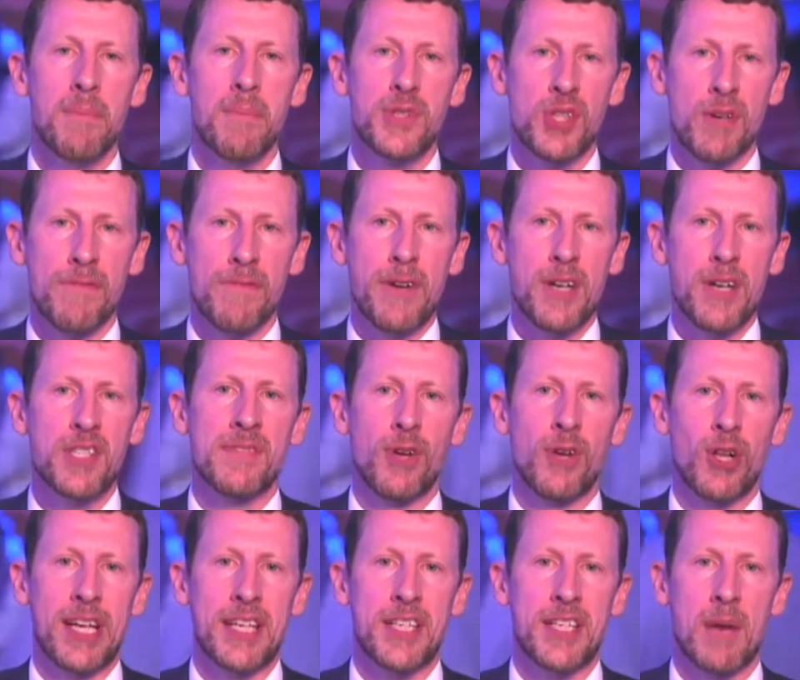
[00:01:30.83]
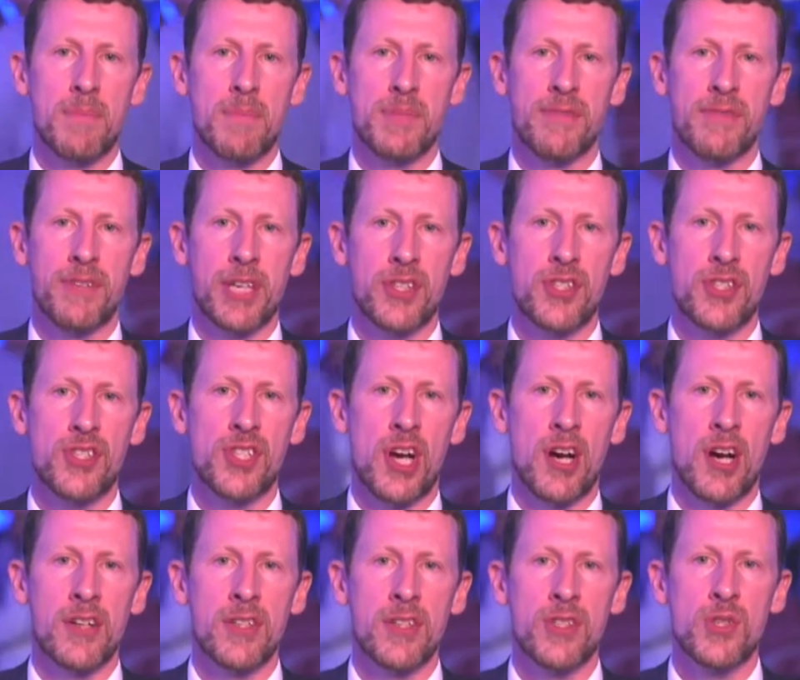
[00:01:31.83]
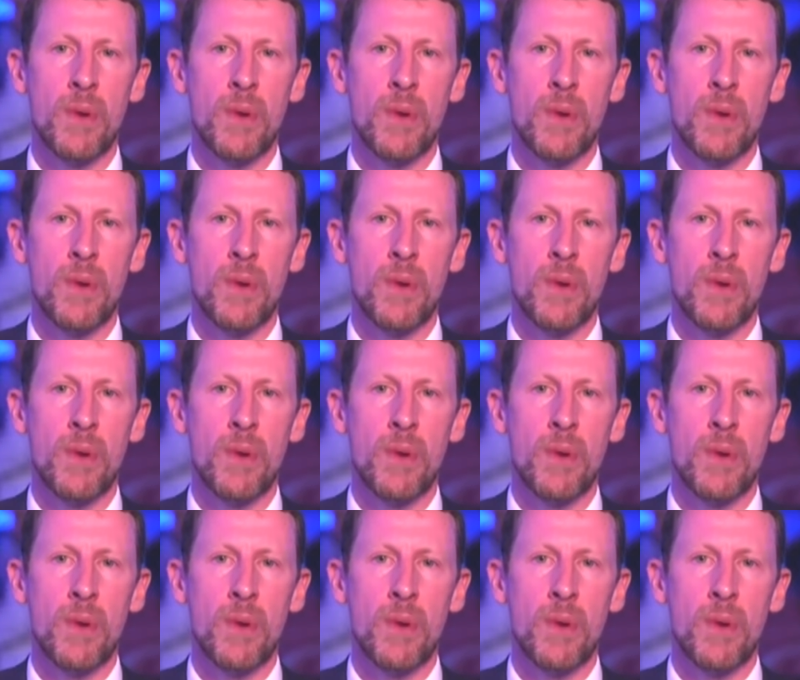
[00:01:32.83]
So first of all, in terms of concerns,